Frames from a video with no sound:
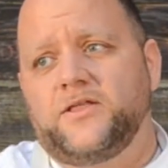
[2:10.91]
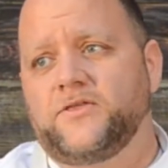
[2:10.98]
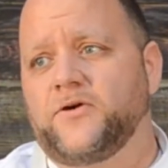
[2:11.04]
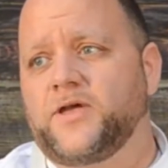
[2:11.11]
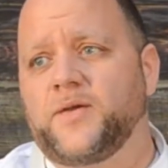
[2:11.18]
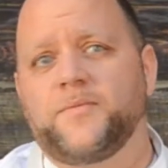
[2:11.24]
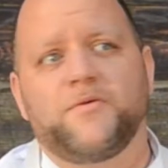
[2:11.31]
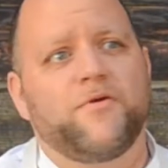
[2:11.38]
don't
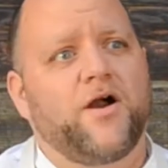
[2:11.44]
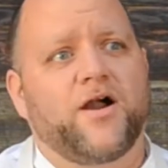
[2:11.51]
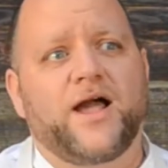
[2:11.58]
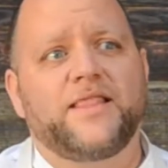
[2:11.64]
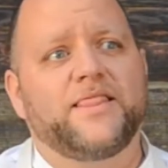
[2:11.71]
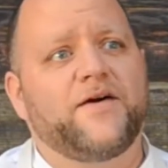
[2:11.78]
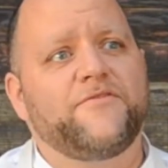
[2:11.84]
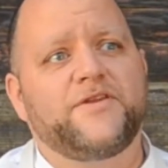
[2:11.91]
get me wrong,
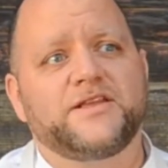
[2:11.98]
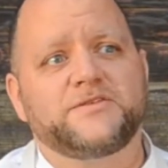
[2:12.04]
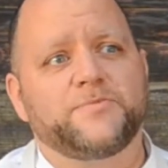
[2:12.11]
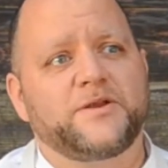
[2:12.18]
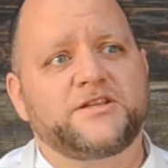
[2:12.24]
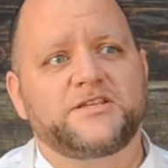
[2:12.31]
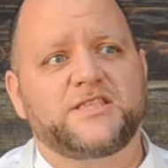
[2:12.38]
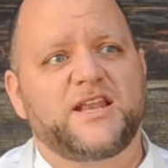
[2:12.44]
I love it as
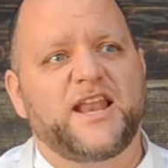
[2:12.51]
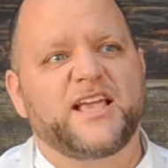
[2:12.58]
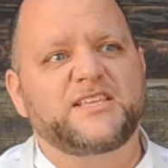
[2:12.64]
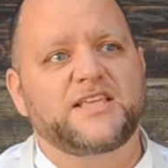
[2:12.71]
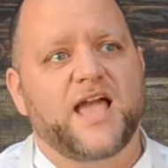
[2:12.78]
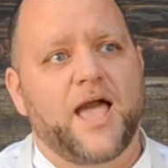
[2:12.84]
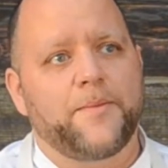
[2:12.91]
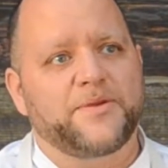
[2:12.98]
much as the
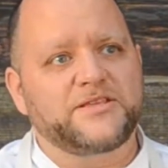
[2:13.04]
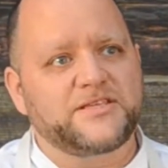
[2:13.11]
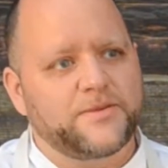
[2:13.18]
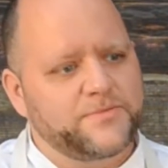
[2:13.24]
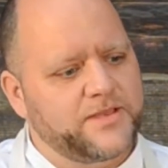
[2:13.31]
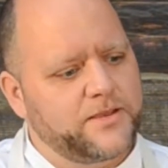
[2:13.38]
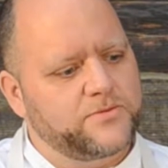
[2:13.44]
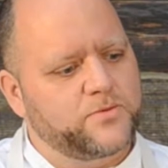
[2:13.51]
next guy, but
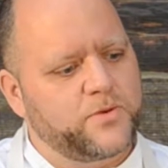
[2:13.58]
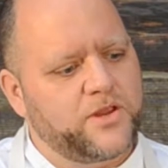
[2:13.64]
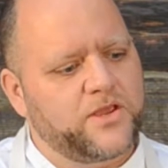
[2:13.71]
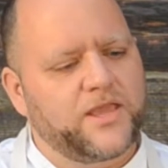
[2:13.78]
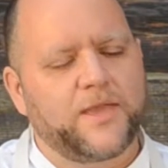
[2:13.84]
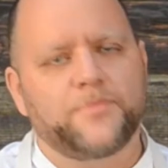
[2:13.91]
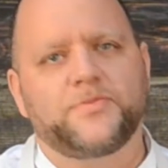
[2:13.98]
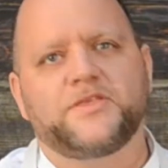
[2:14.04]
sometimes when you
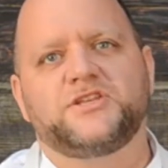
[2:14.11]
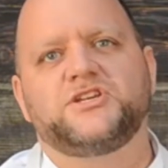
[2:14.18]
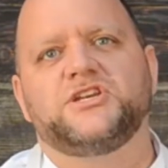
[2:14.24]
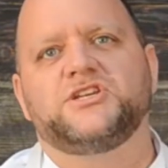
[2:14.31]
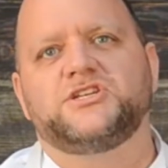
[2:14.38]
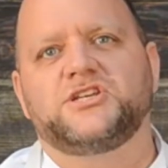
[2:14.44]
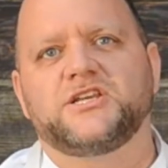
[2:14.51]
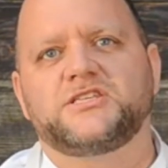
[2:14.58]
keep the
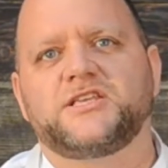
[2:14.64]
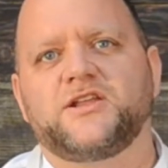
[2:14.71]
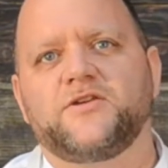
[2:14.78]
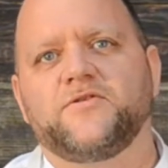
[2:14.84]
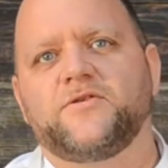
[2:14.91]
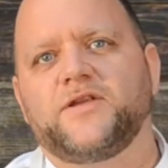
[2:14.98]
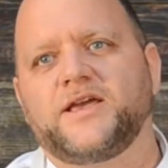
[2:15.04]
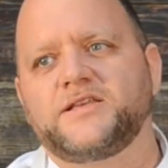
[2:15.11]
cheese just at
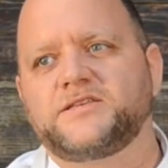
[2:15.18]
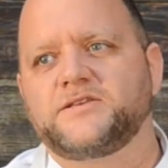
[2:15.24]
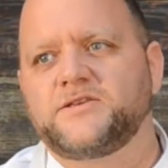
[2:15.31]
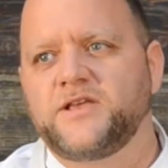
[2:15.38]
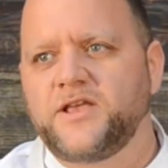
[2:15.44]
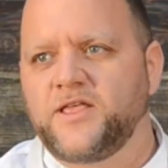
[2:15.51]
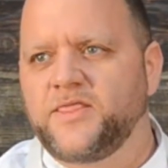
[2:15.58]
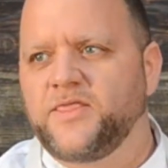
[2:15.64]

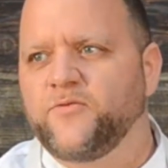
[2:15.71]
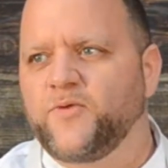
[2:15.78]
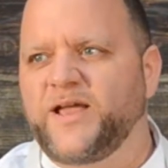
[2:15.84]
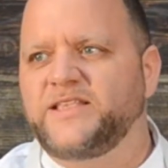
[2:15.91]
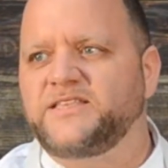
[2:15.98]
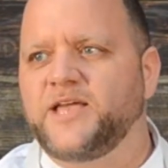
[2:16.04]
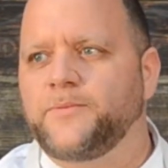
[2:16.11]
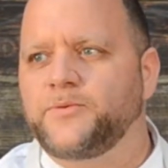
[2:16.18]
the
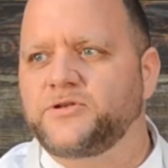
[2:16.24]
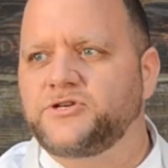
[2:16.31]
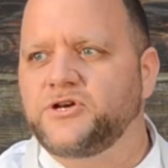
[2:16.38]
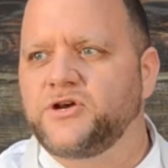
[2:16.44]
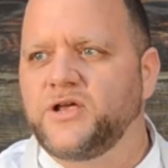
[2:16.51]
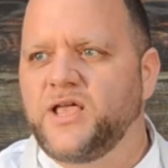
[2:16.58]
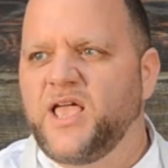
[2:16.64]
right temperature,